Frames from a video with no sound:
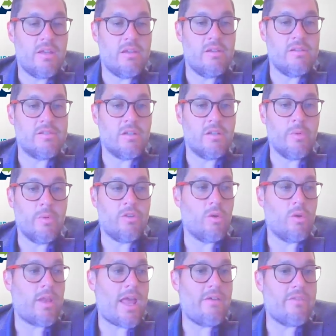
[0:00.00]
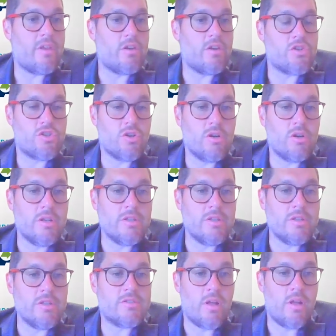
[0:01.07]
Is we don't have that
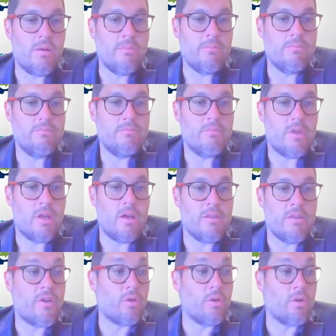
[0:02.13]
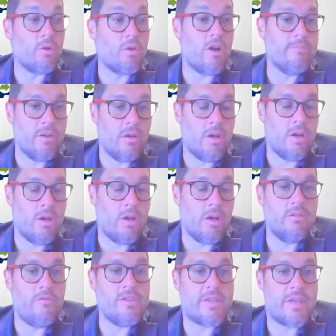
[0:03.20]
assurance from the federal government
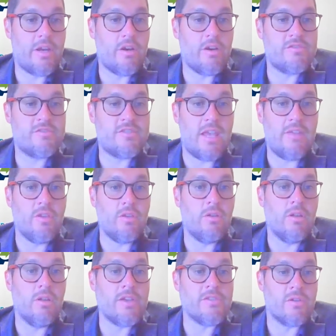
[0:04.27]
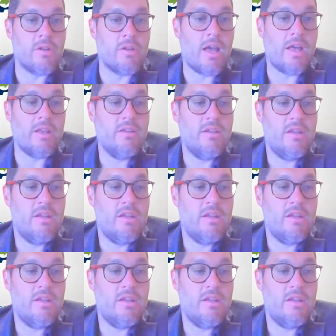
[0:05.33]
on are these carriers safe to utilize or not.